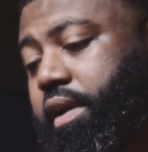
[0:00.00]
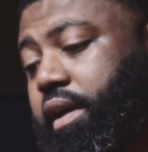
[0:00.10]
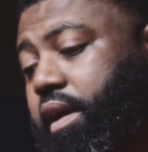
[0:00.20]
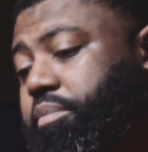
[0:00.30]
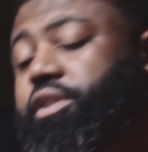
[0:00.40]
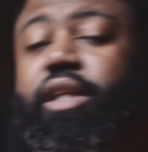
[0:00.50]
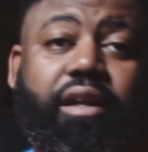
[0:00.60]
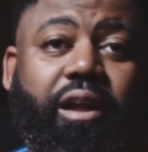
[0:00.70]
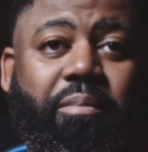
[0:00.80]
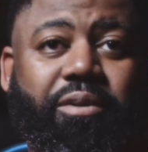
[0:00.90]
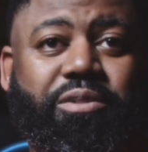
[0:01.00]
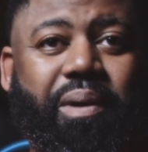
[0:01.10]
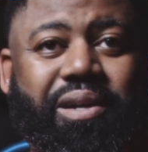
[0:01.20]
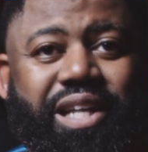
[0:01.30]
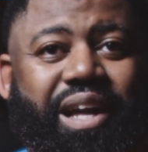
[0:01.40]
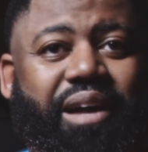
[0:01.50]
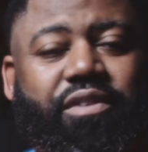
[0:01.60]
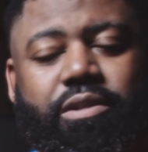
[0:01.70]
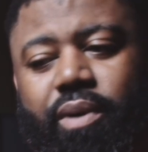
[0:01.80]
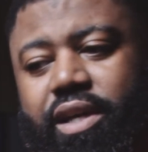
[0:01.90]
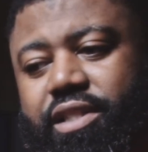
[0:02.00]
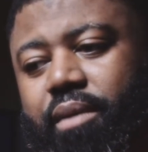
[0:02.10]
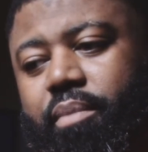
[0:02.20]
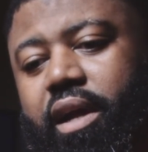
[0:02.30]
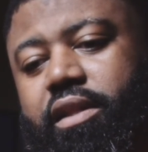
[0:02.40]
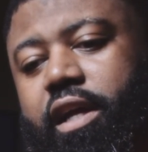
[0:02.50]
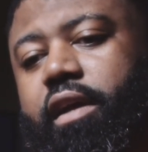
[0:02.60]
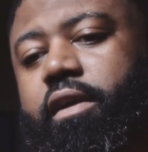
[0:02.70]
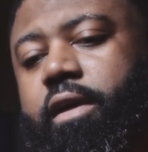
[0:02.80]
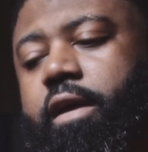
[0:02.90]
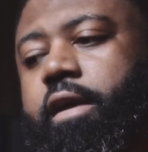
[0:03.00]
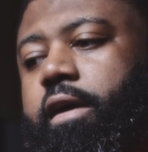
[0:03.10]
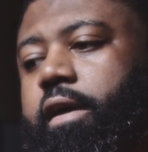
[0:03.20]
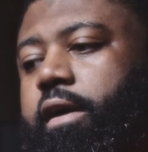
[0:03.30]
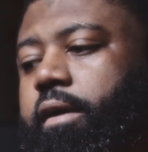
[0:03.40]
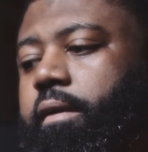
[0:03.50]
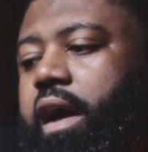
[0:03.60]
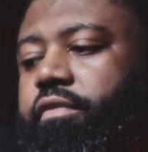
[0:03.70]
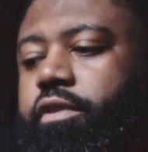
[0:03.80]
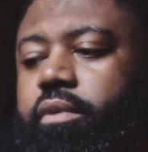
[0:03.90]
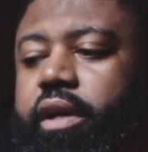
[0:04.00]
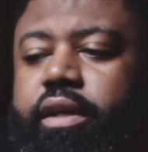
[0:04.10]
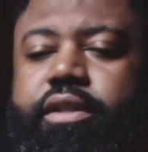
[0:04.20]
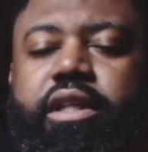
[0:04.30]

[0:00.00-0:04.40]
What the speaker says: I'm still almost burnt out of this project, but I think after we get these